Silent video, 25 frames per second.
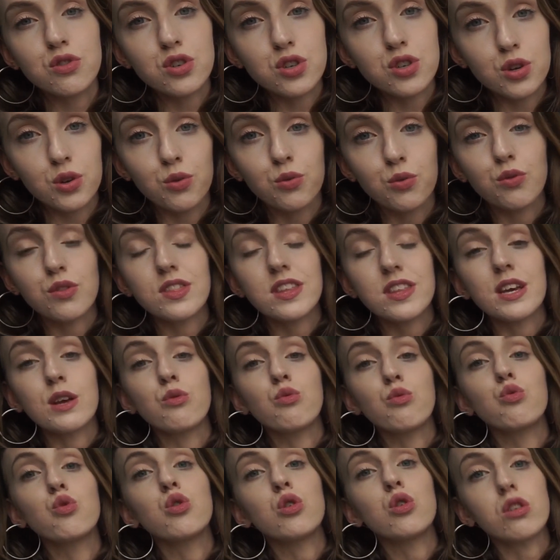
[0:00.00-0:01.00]
show
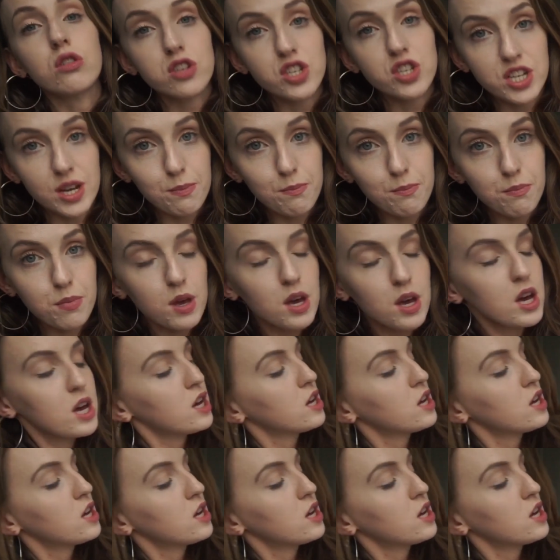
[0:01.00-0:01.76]
the rulership.